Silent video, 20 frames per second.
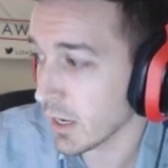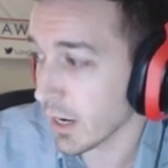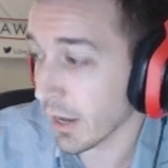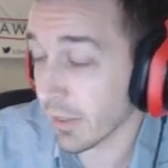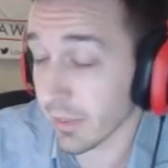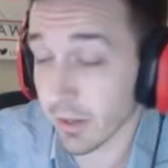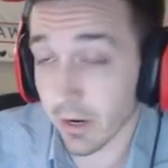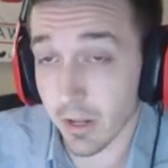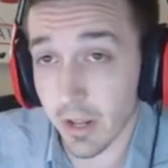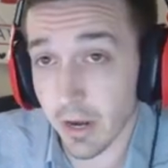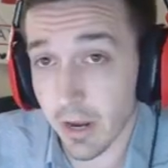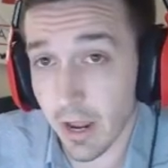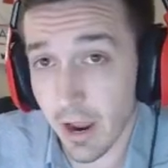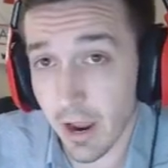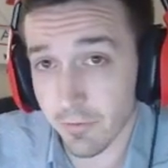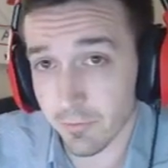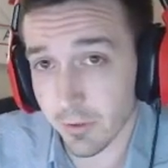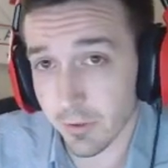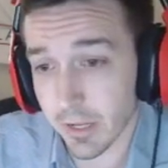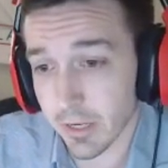And then
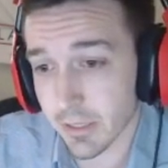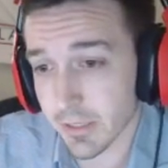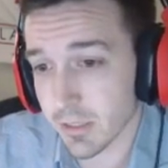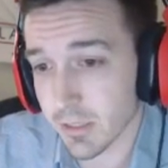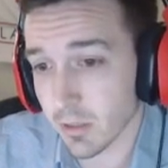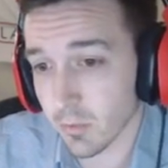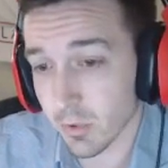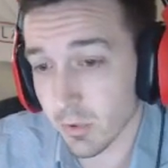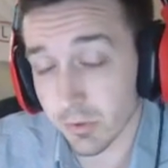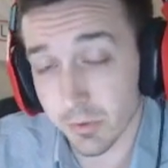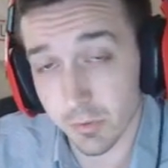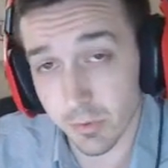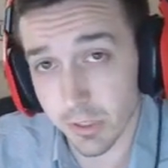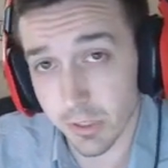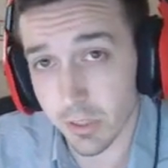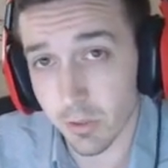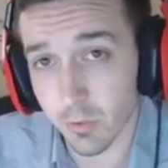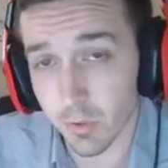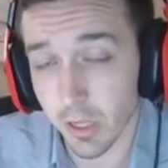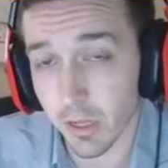after that is done, we'll do a
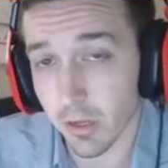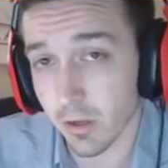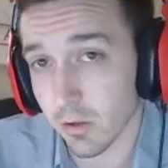Q and A.